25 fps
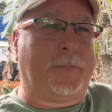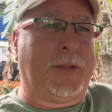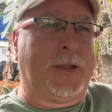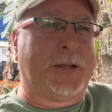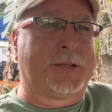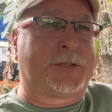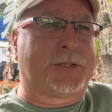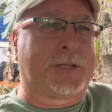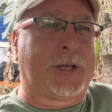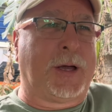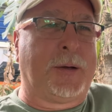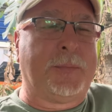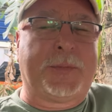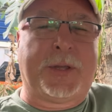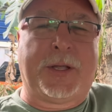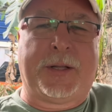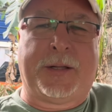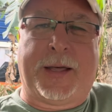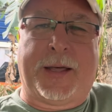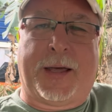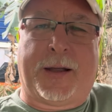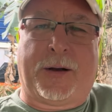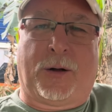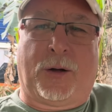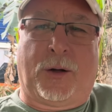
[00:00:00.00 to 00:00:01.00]
something
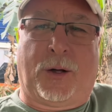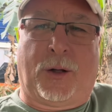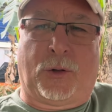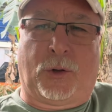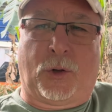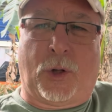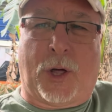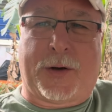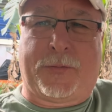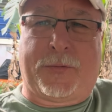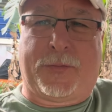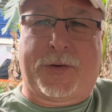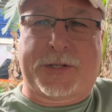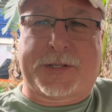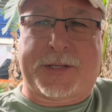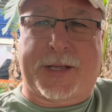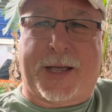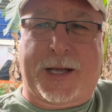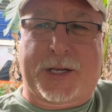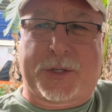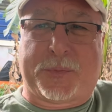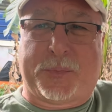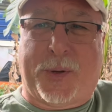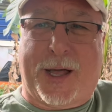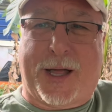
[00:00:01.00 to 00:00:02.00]
that a lot of us
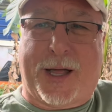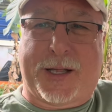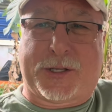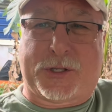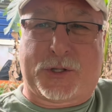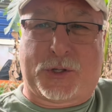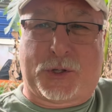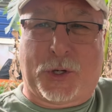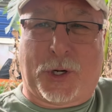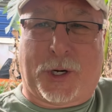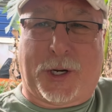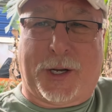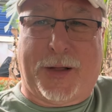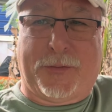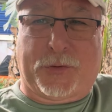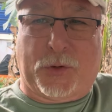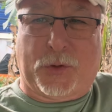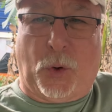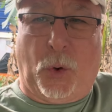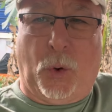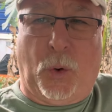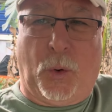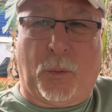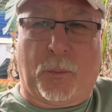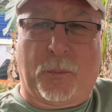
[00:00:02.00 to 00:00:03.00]
expats should have left
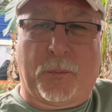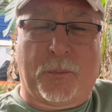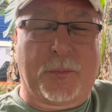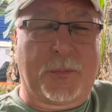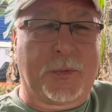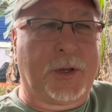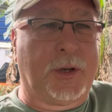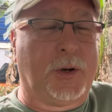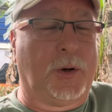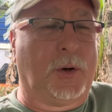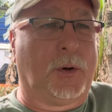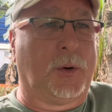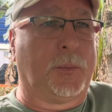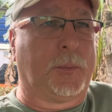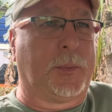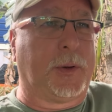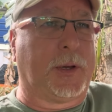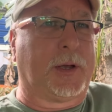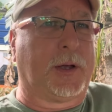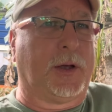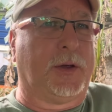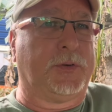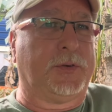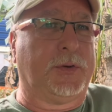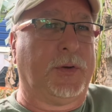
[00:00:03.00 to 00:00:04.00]
home, you know,
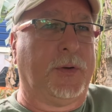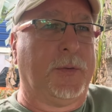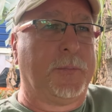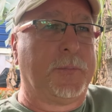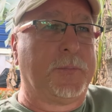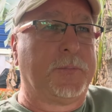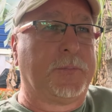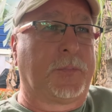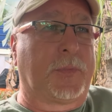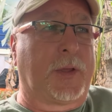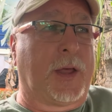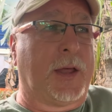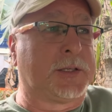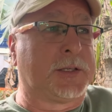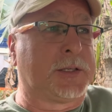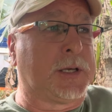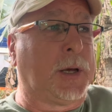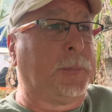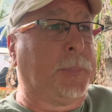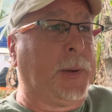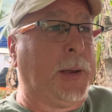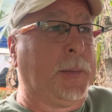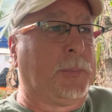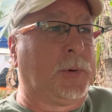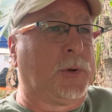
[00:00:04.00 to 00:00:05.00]
because, and
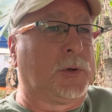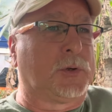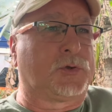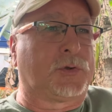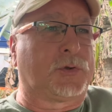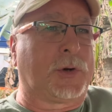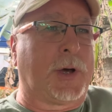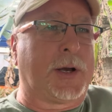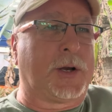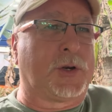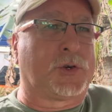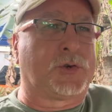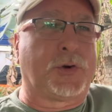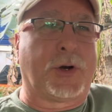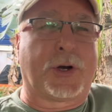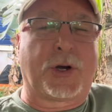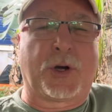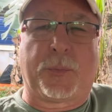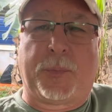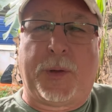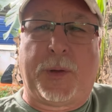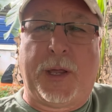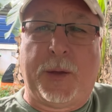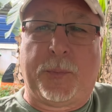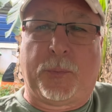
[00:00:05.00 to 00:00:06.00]
some people try to
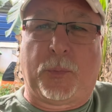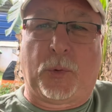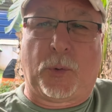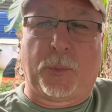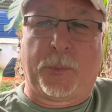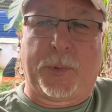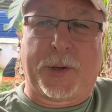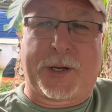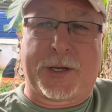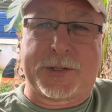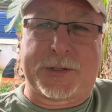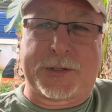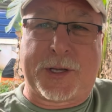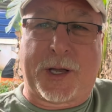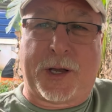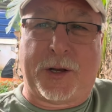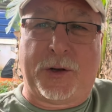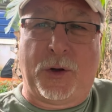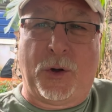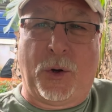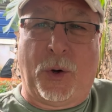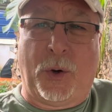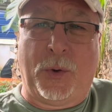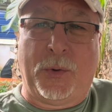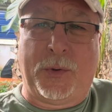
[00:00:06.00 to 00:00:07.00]
trigger people because they
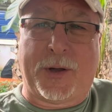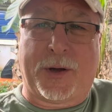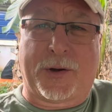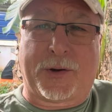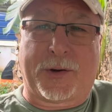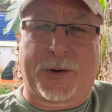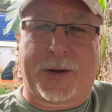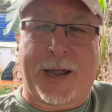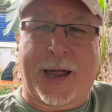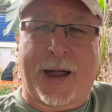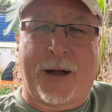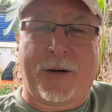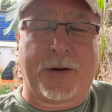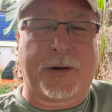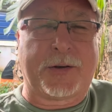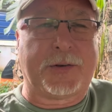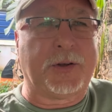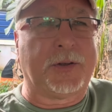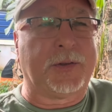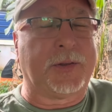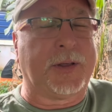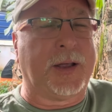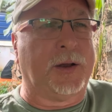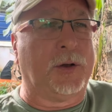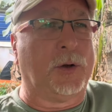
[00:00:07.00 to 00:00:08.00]
know their
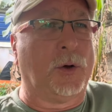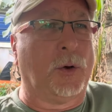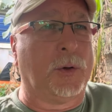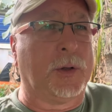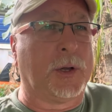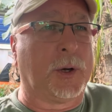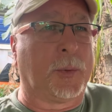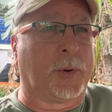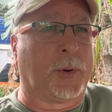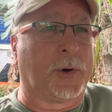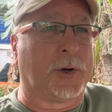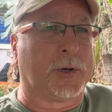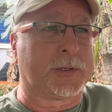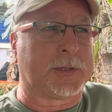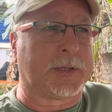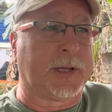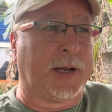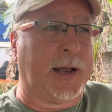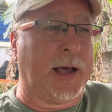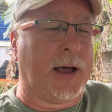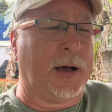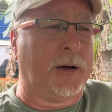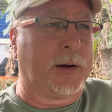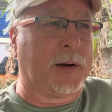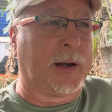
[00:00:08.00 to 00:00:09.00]
character, they know their
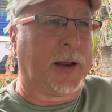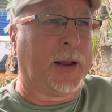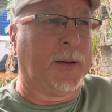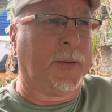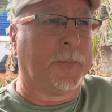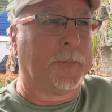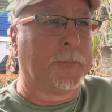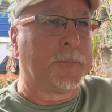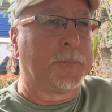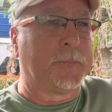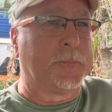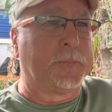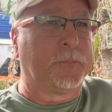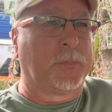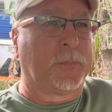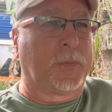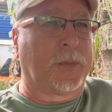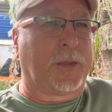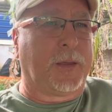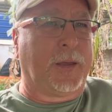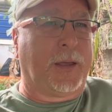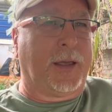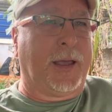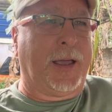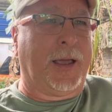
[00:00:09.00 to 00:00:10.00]
personality,
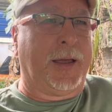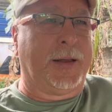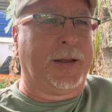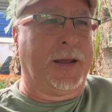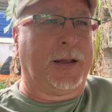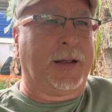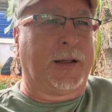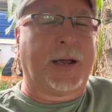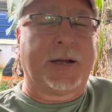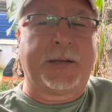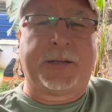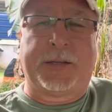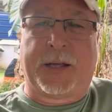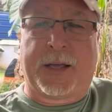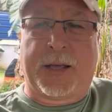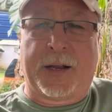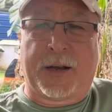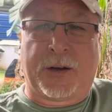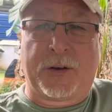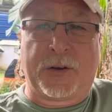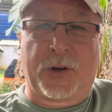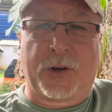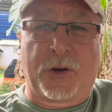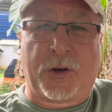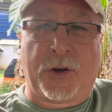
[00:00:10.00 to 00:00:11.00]
and they like to get
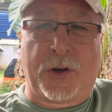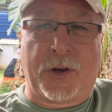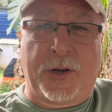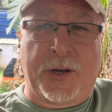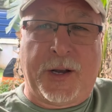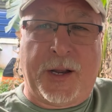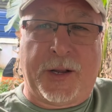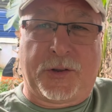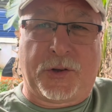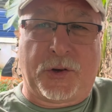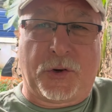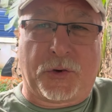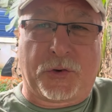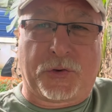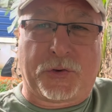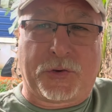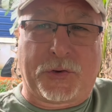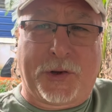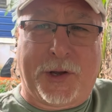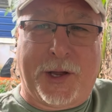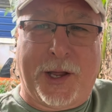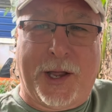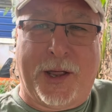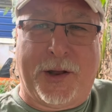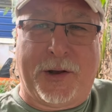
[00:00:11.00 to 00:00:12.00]
underneath your
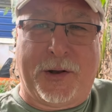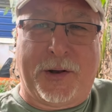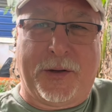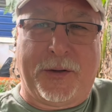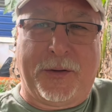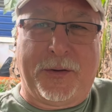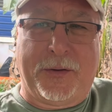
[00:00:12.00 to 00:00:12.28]
skin,